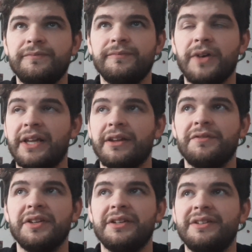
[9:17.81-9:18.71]
I
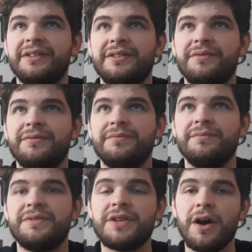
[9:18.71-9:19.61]
loved it.
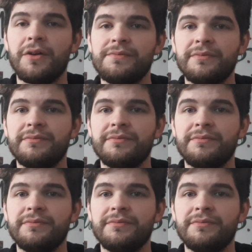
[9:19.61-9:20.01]
So,